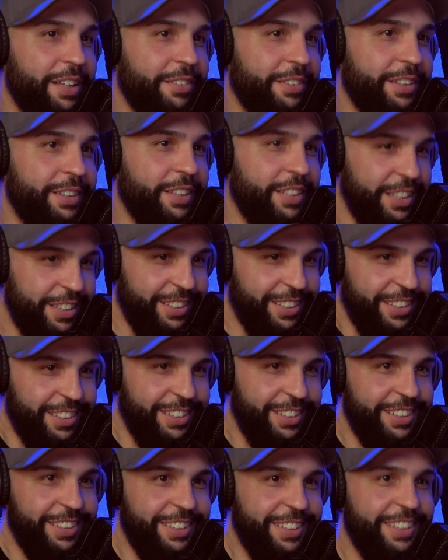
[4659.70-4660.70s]
of with
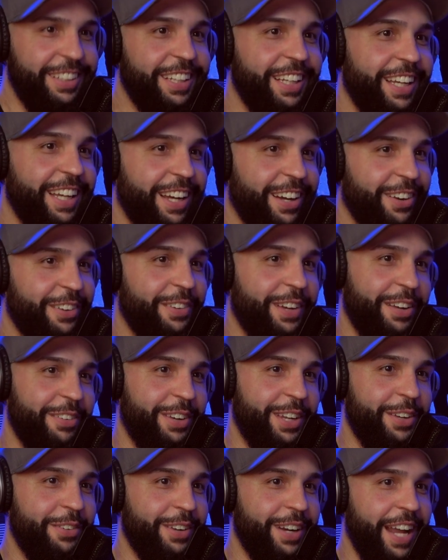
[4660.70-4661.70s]
the or whatever.
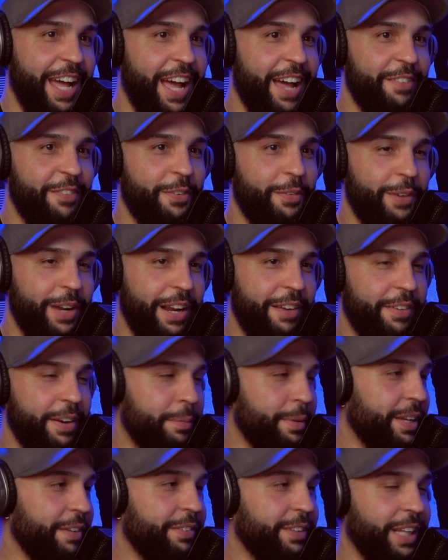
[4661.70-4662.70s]
He would laugh or whatever,
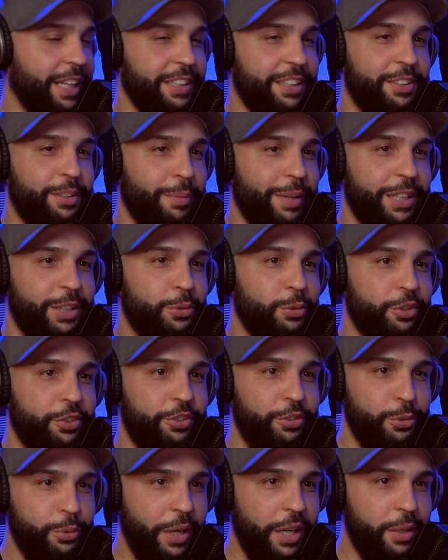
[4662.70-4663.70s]
and I think somebody threw a
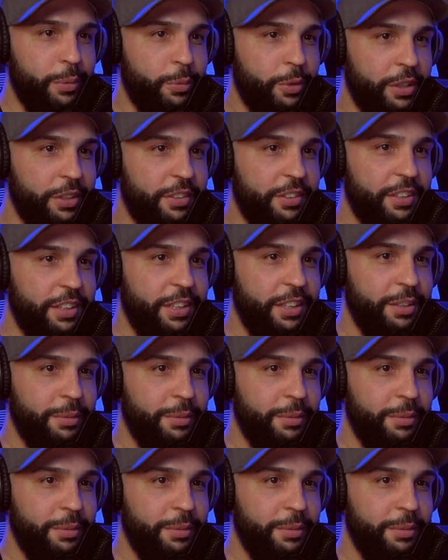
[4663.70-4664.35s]
shoe at him once.